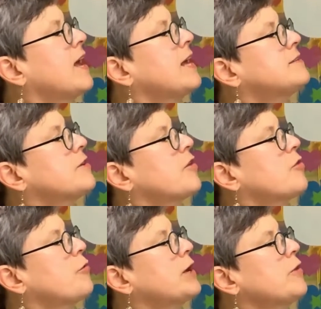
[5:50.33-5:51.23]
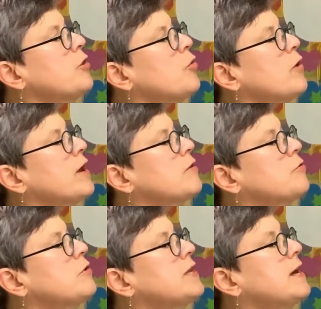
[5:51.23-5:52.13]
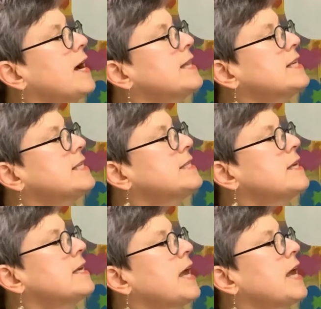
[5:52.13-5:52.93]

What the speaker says: As they threaded their way through the island,